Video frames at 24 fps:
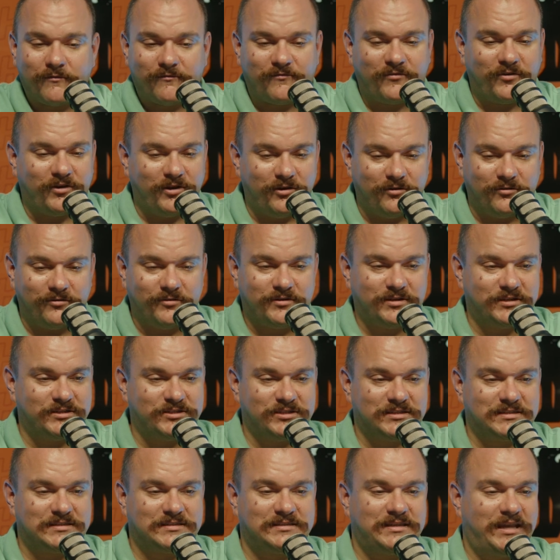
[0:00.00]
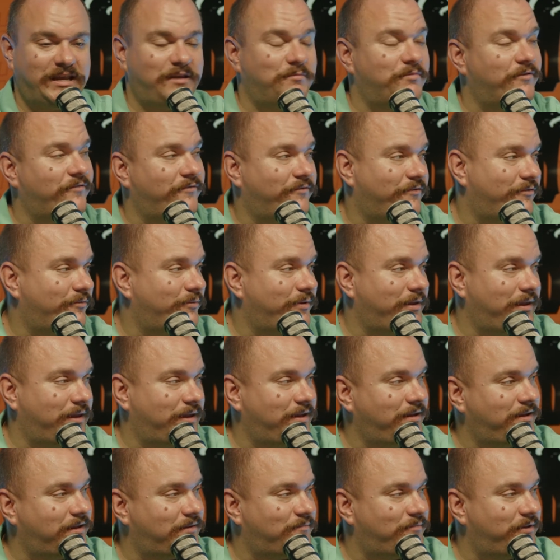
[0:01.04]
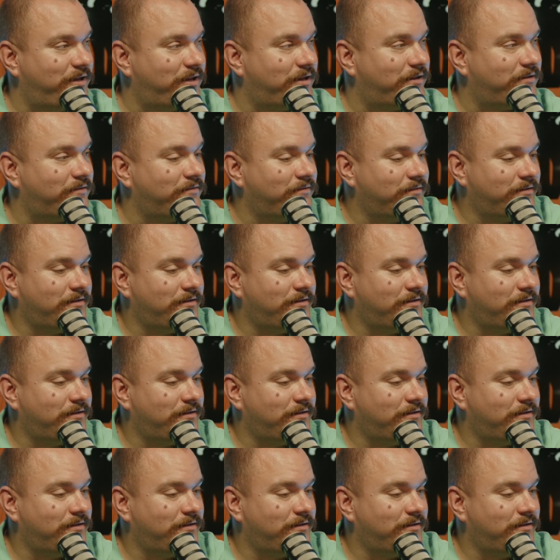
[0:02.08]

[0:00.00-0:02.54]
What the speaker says: for you to just say before we end it, man.